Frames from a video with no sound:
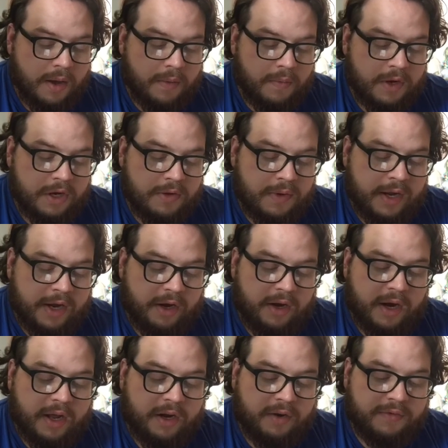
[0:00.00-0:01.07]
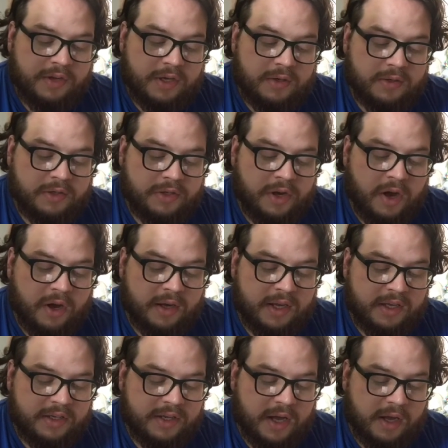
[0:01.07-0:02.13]
When you hear interviews
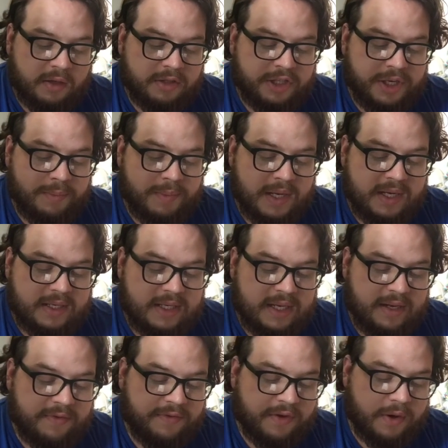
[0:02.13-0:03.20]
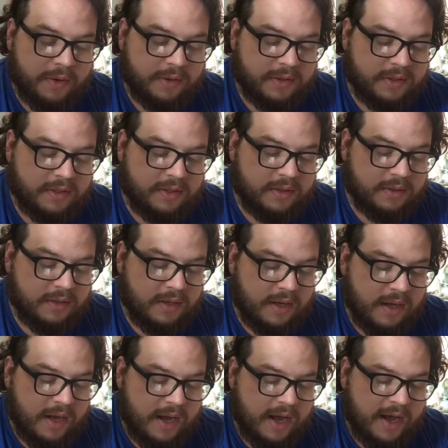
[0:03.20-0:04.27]
talking to LGBT folks,
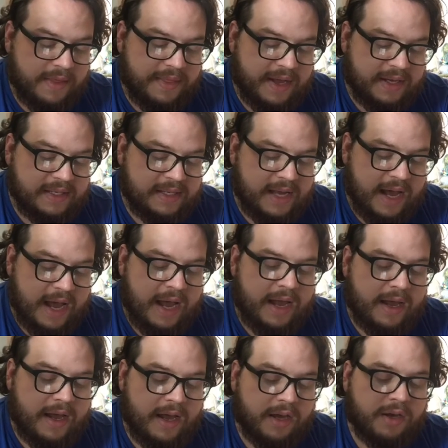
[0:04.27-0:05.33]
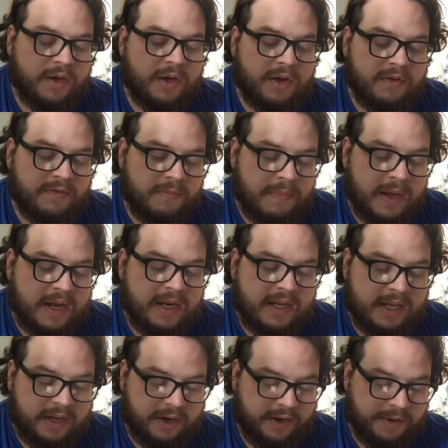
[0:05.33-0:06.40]
and they say, "It could have been
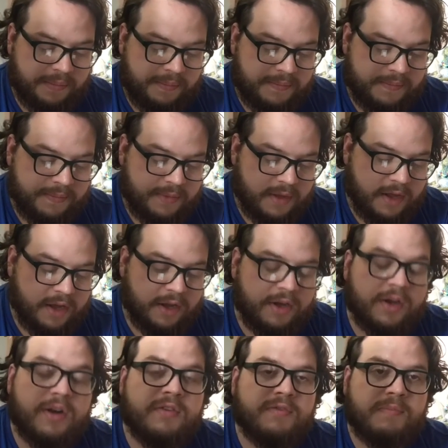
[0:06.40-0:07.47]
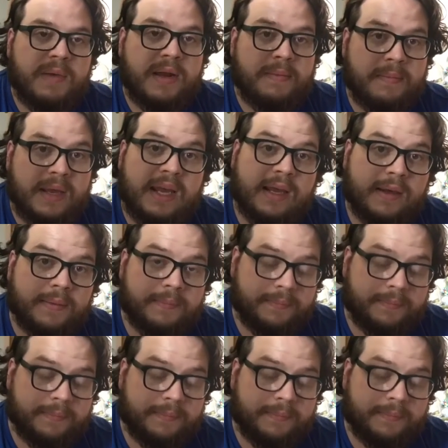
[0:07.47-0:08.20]
here, it could have been me,"